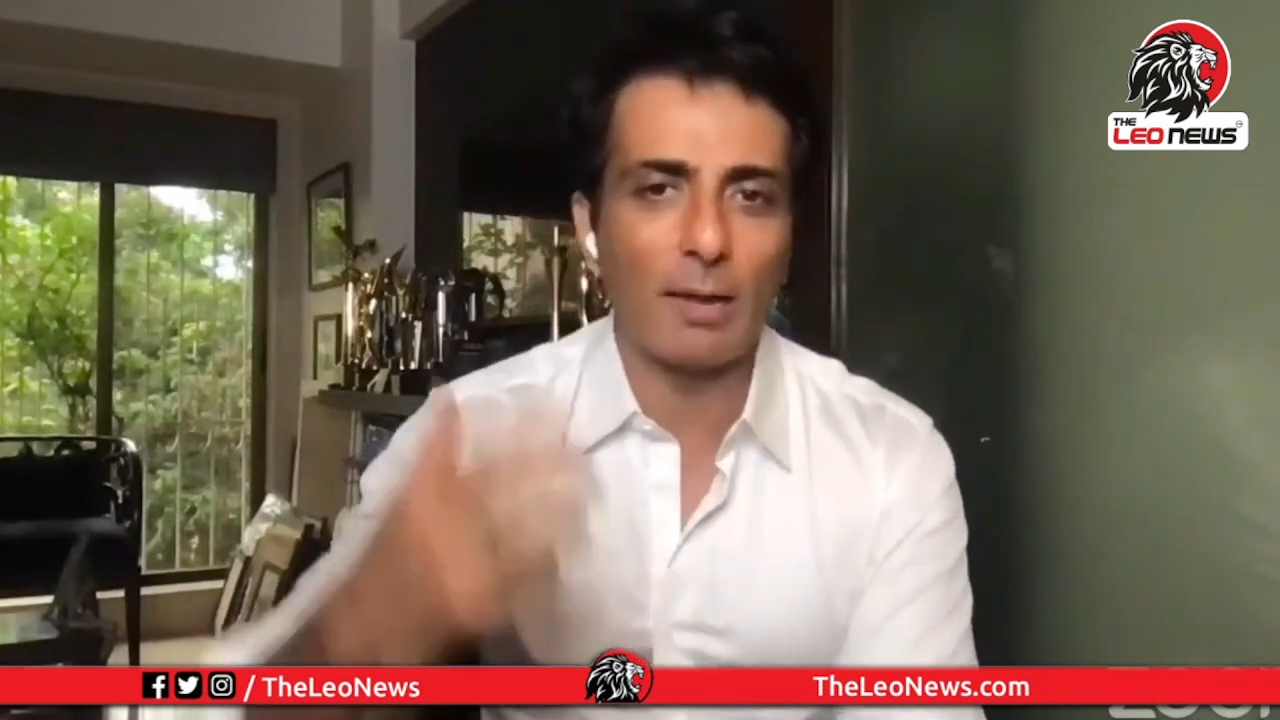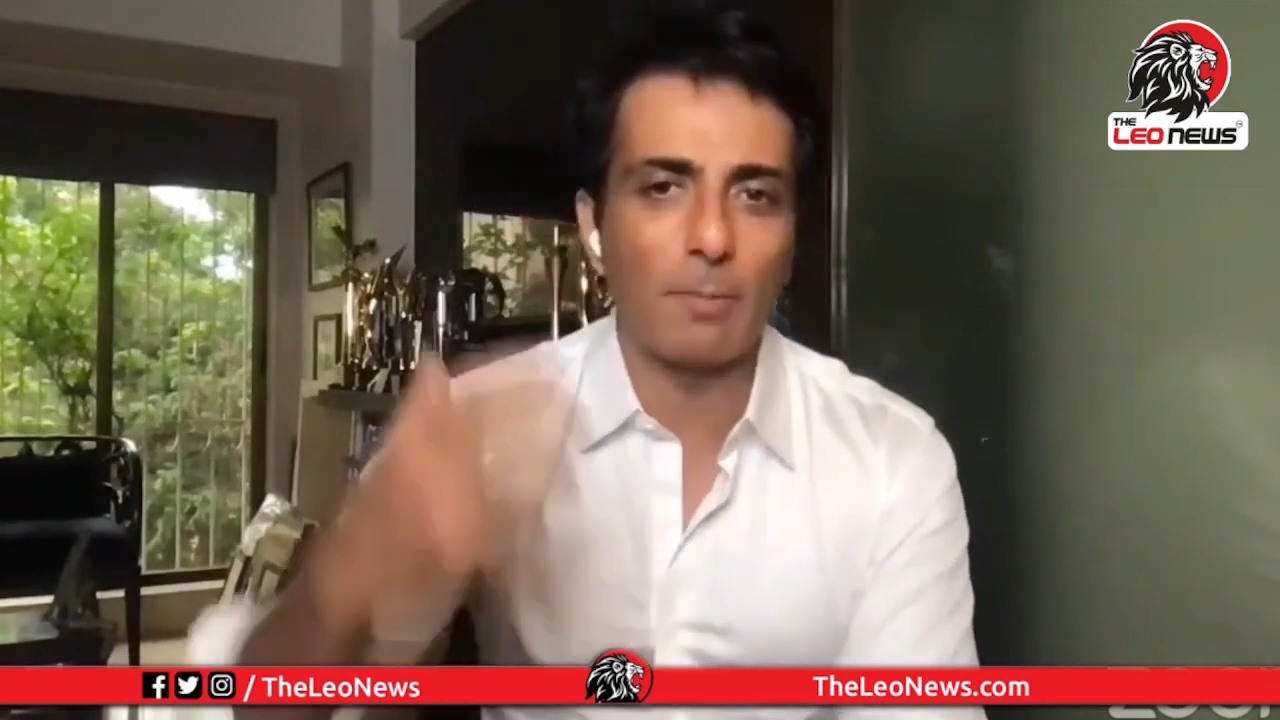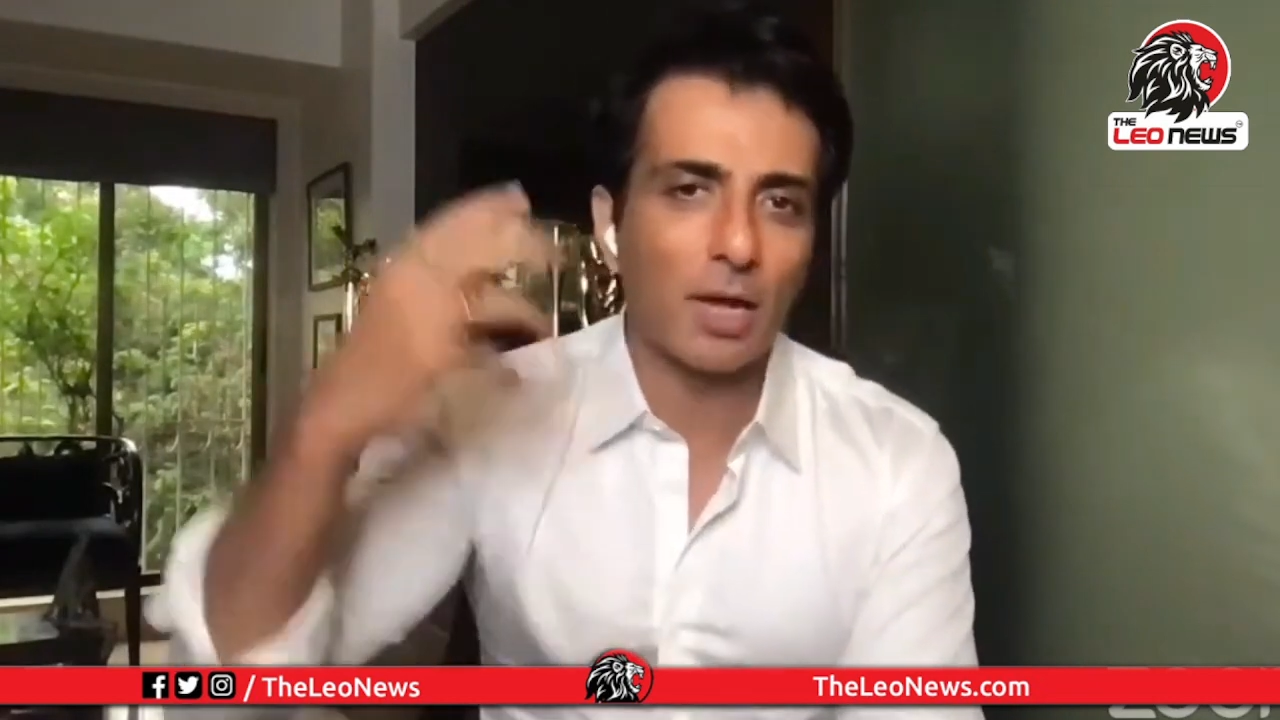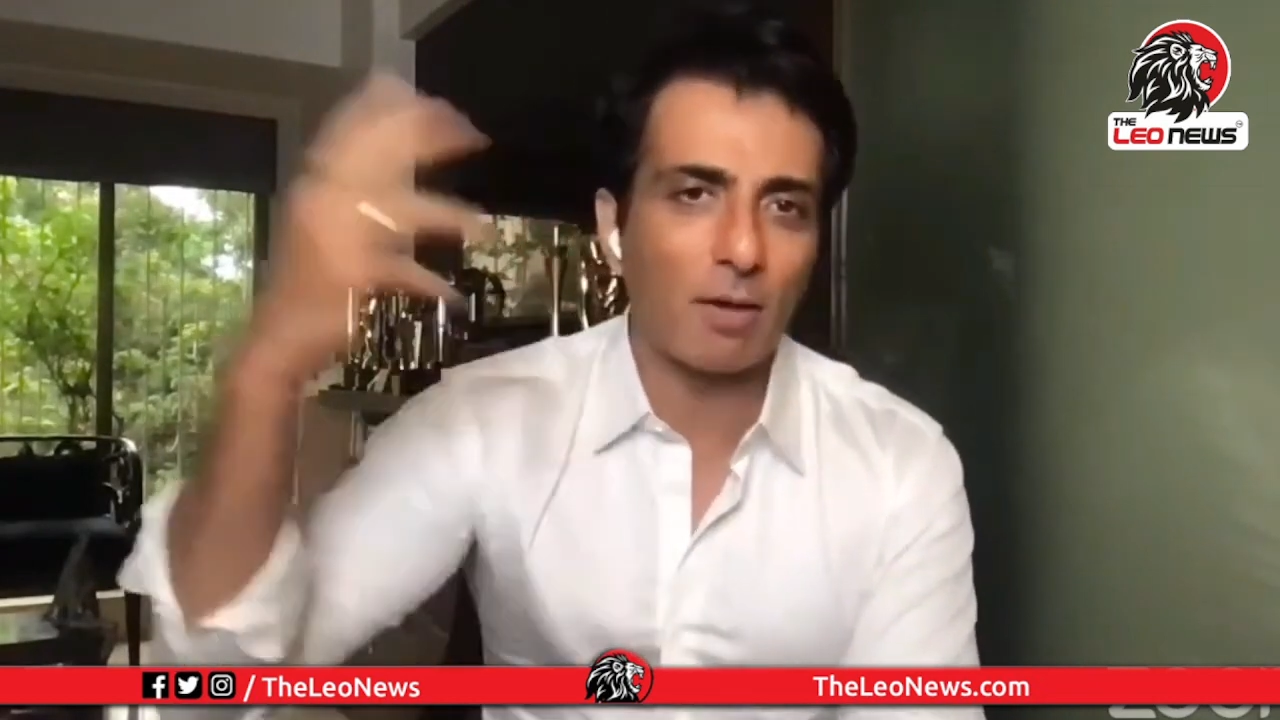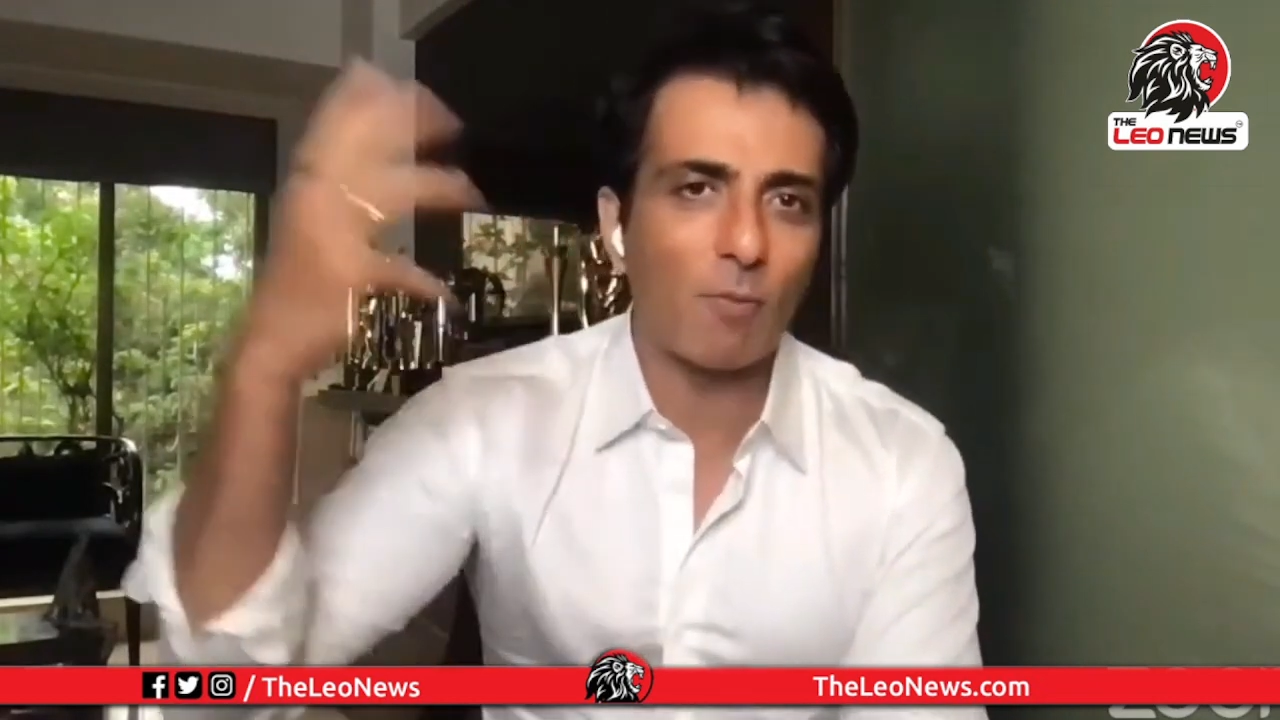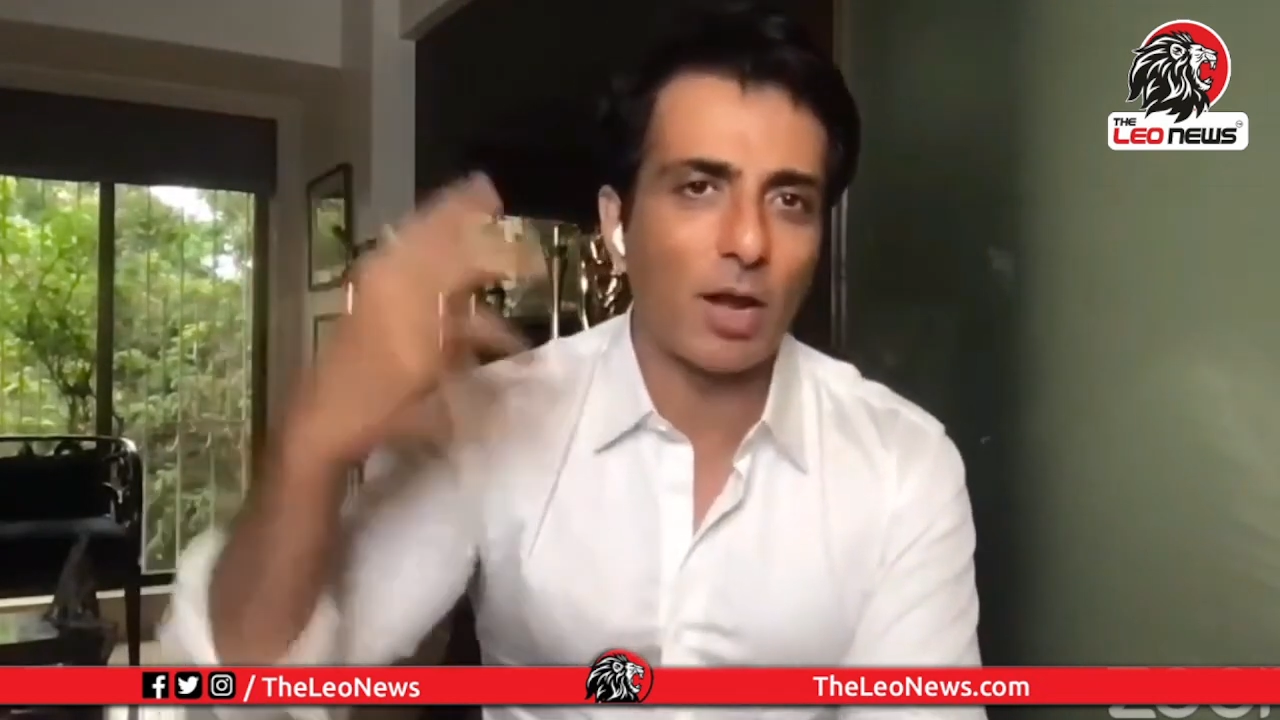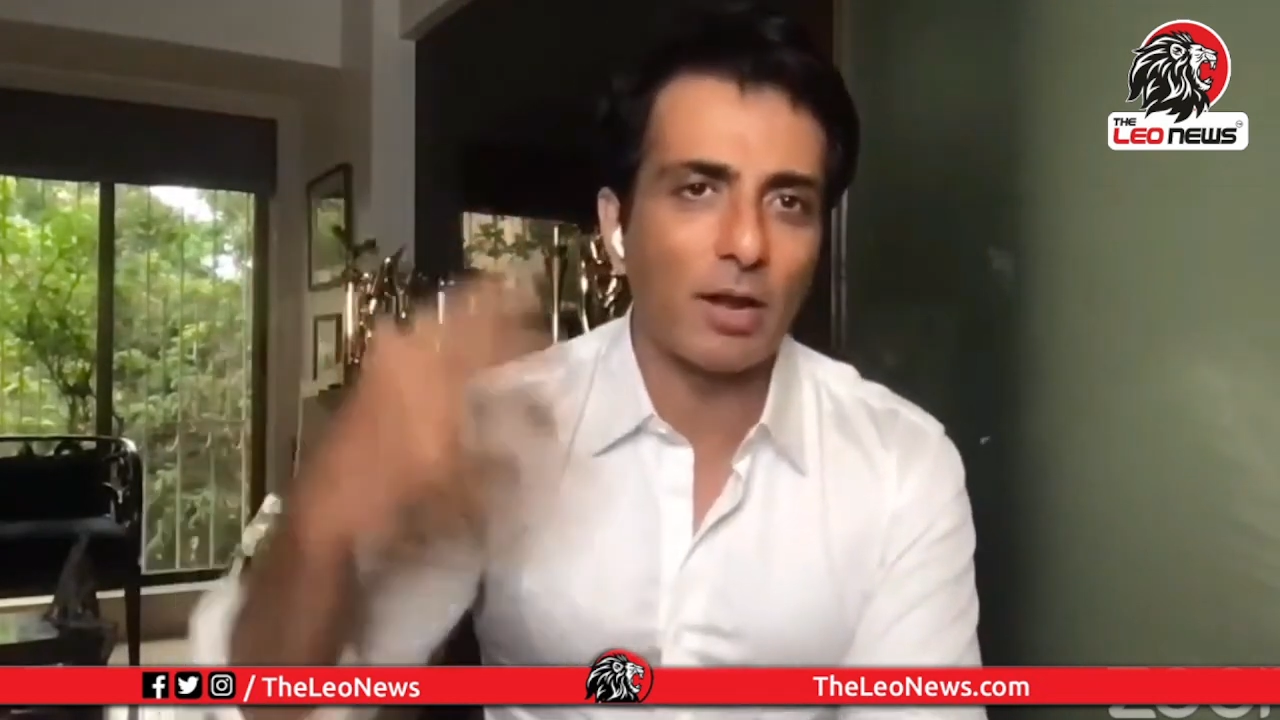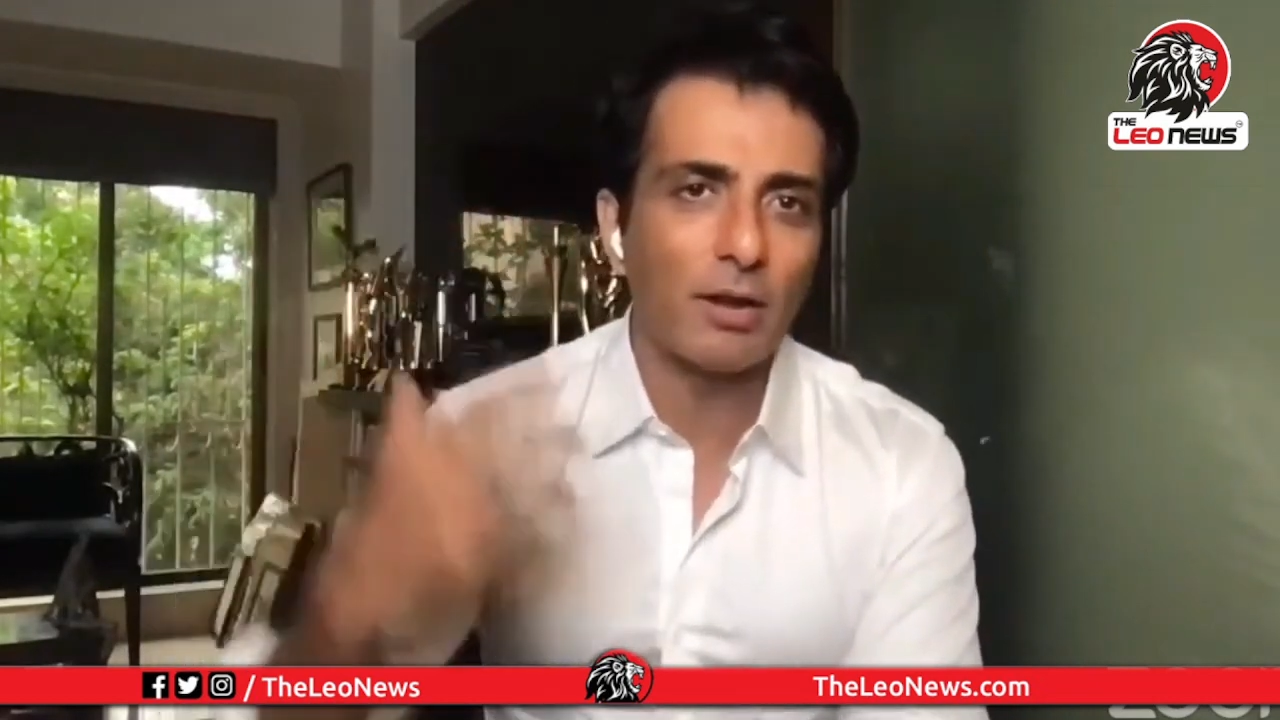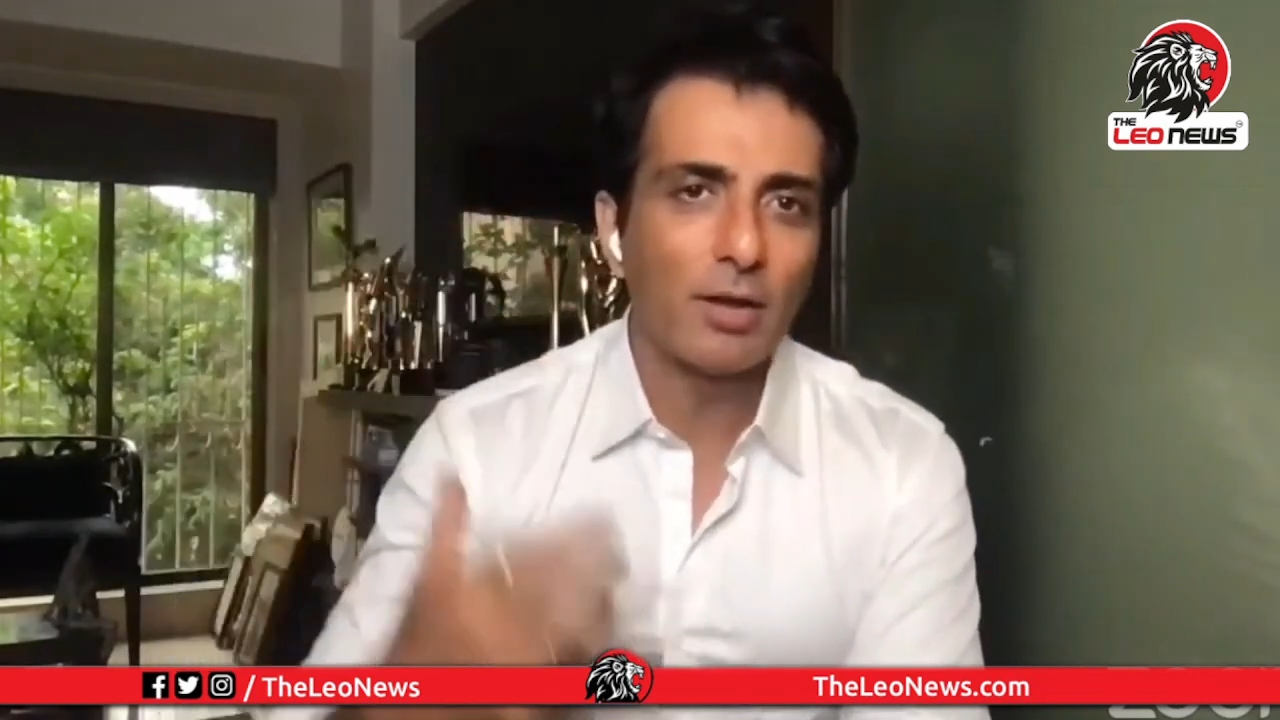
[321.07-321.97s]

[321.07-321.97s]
become one